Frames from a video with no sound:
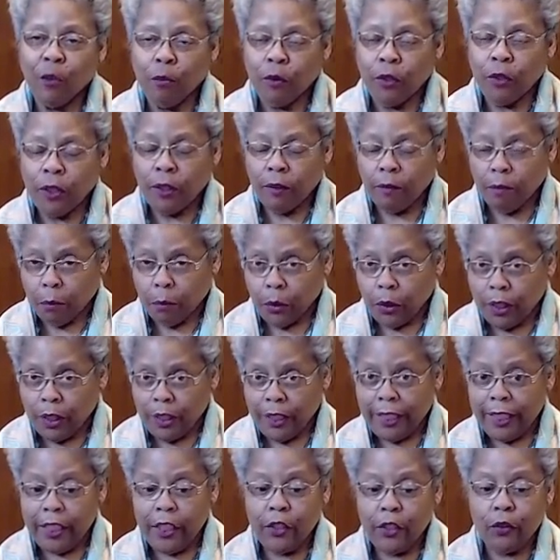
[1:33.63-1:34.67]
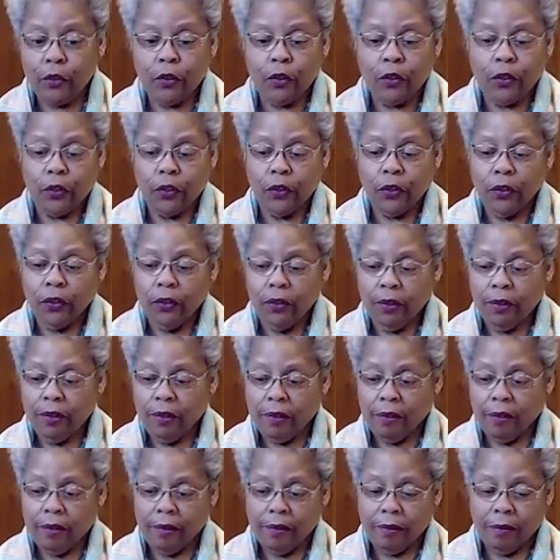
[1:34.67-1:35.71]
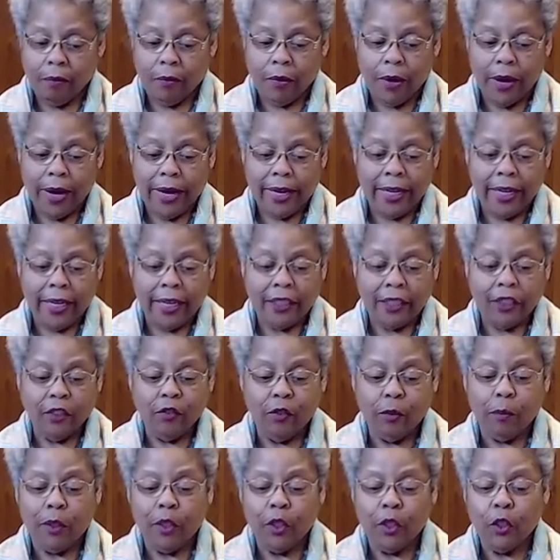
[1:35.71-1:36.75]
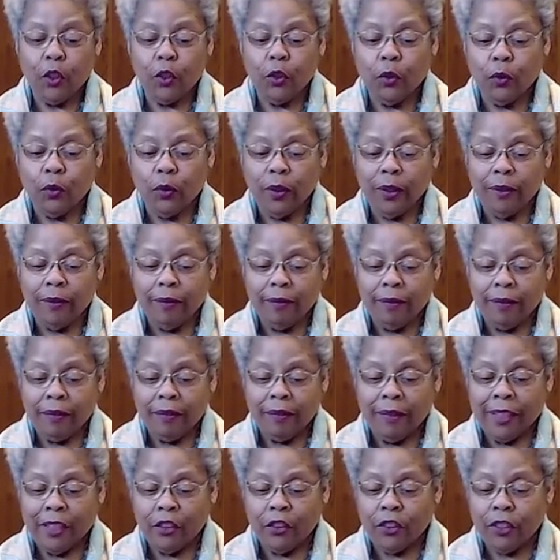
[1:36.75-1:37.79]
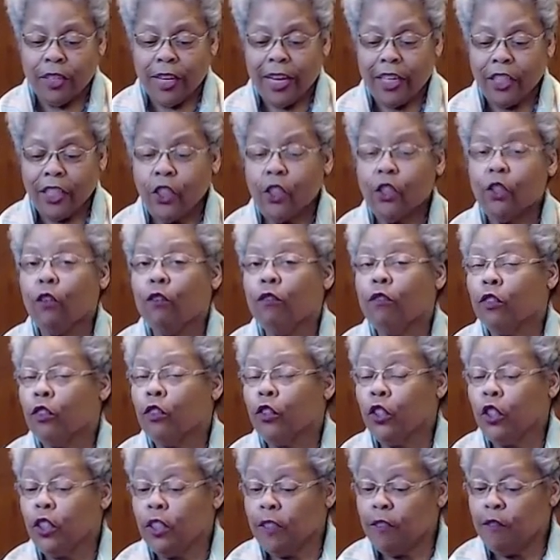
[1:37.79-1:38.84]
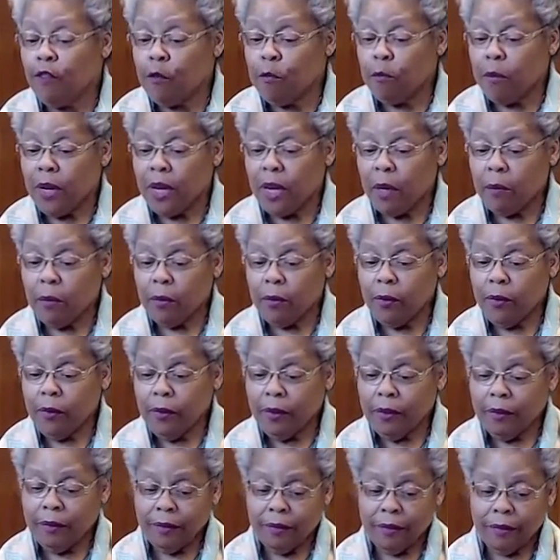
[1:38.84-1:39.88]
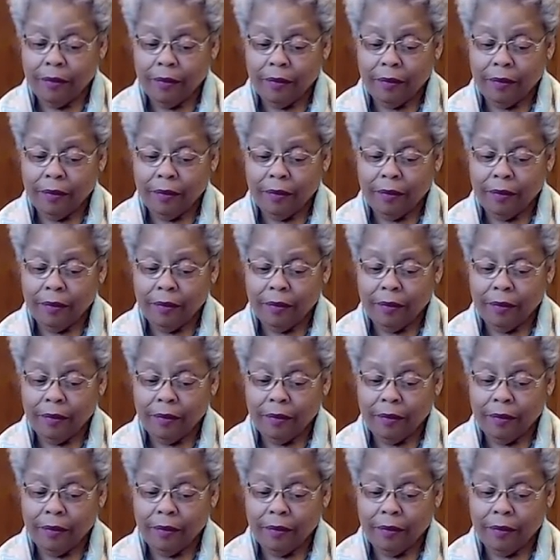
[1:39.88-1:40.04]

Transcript: This particular writing is from the New International Version of the Bible.